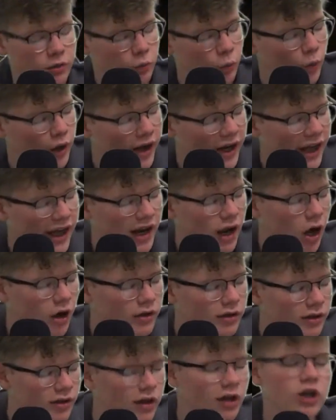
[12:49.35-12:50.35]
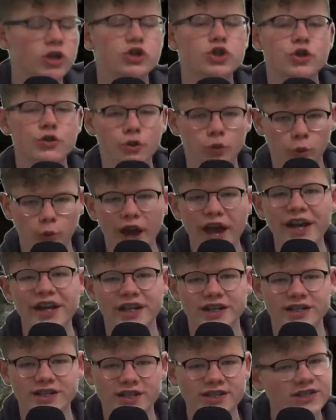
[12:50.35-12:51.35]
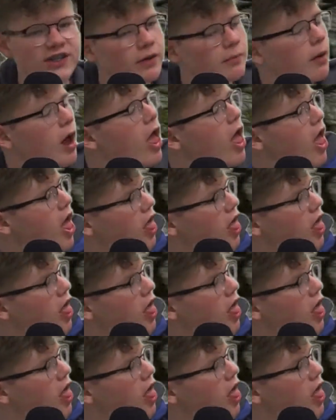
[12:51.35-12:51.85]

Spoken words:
We're going to get on to the rating system.